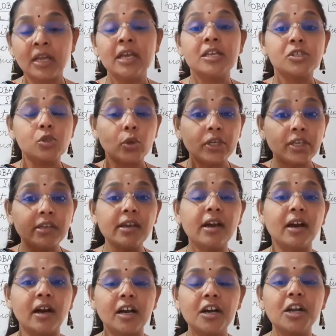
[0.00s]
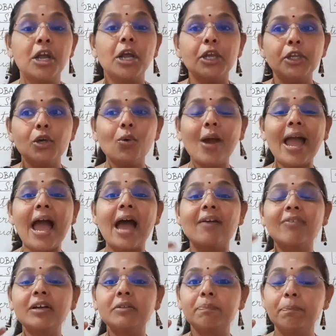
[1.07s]
So here you have
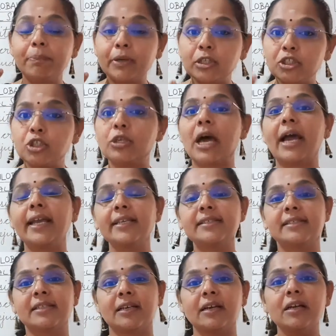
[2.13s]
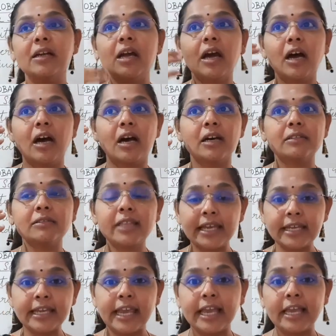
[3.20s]
a prejudiced
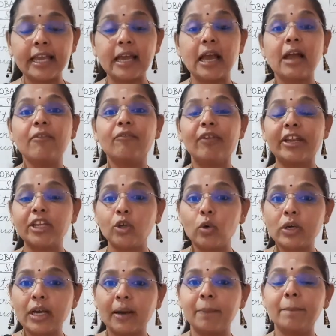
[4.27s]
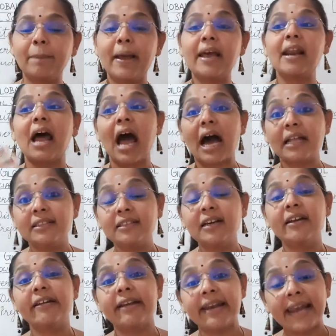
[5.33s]
thinking when you compare other
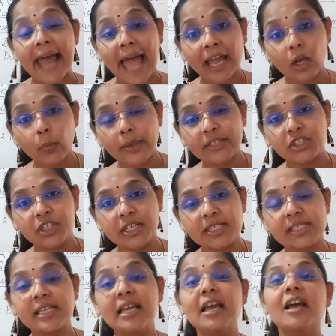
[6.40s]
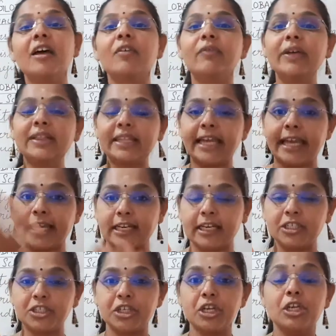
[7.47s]
languages with
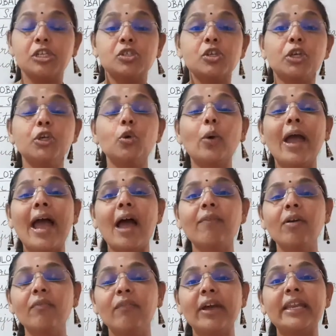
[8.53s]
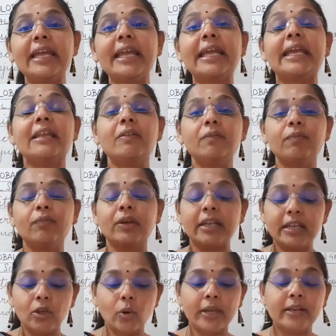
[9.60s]
English. So you have a very
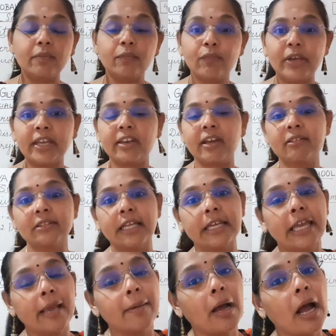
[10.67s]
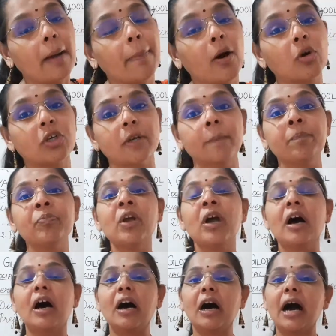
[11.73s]
inferior thinking about
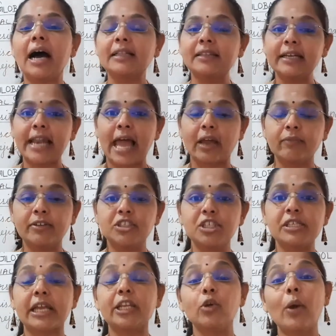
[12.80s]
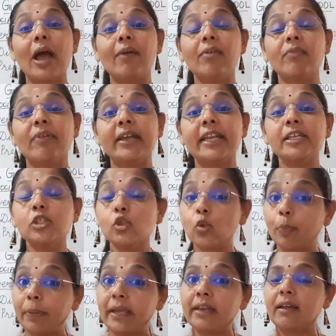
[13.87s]
other languages, and you have a very
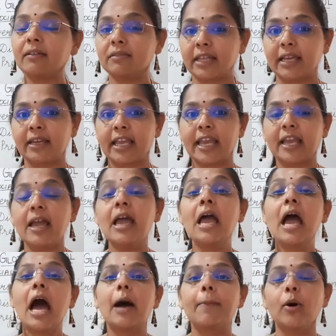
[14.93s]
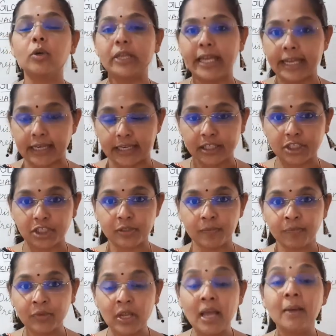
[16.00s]
superior thinking about English.
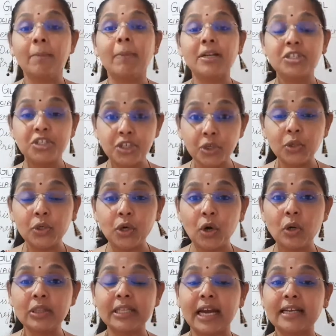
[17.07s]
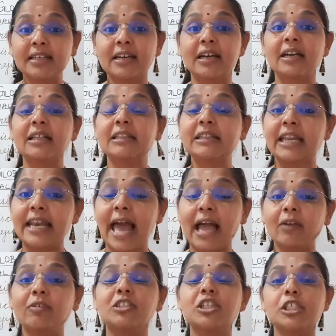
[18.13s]
But you know that the
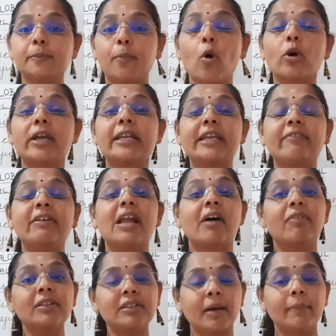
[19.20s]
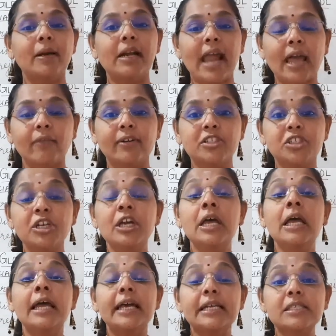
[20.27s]
languages spoken, even our Tamil language,
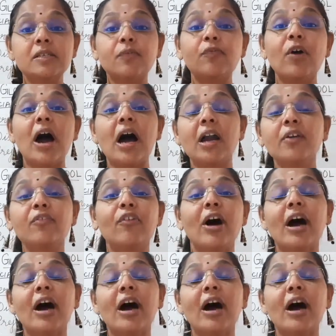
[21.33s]
is far